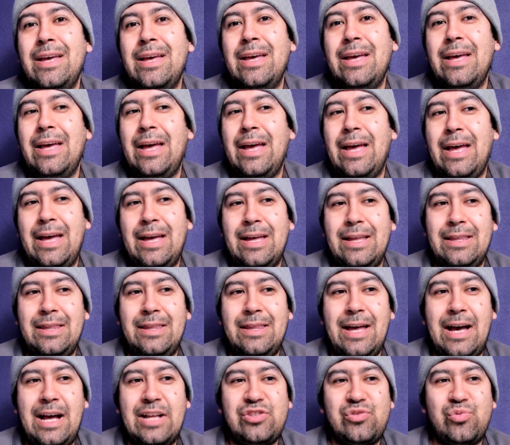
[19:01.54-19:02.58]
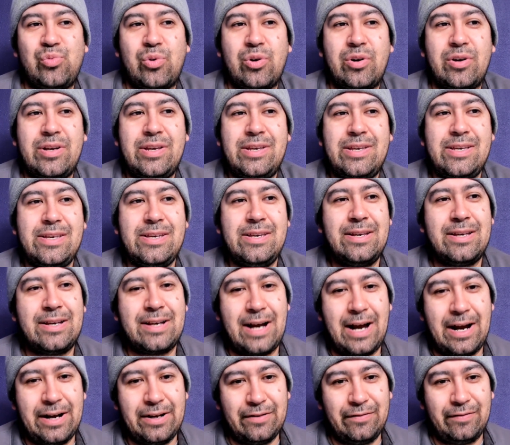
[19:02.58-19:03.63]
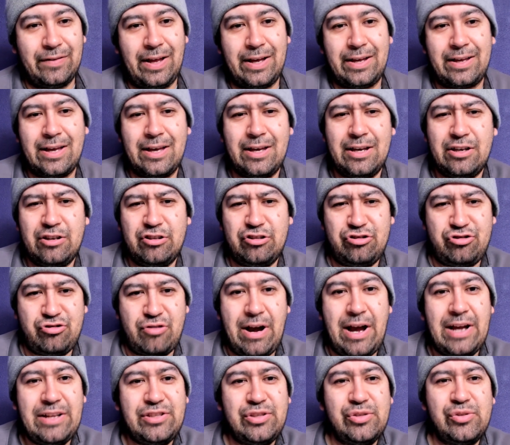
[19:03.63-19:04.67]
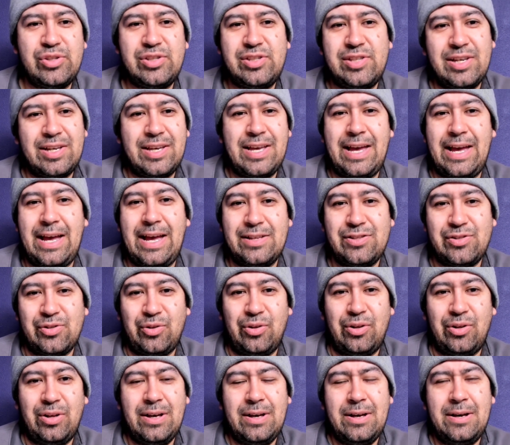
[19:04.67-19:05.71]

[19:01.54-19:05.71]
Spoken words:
And that's where he kind of like tried to stick handle,